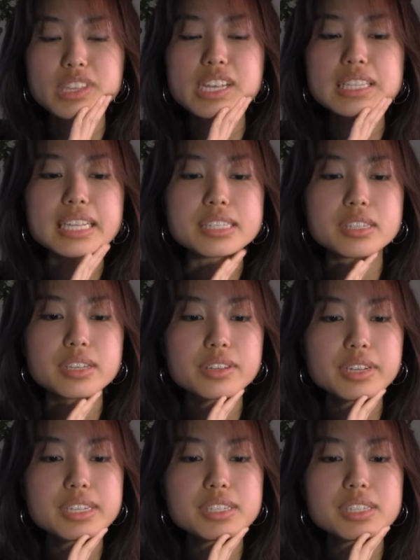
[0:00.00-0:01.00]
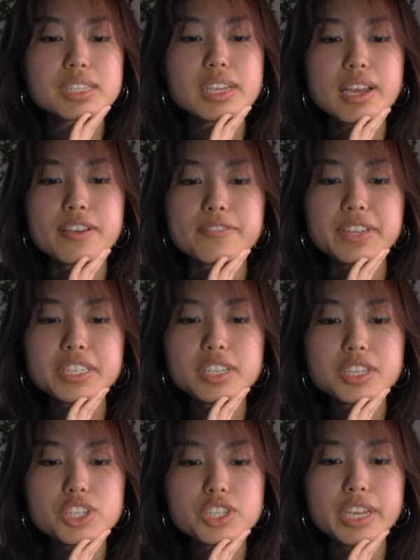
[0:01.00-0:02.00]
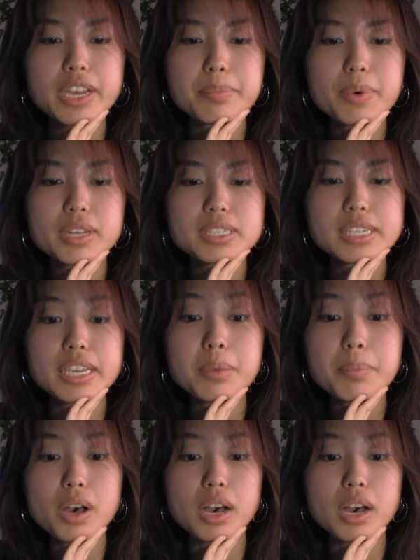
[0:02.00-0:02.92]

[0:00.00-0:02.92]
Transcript: Let's see. There is this vintage tampon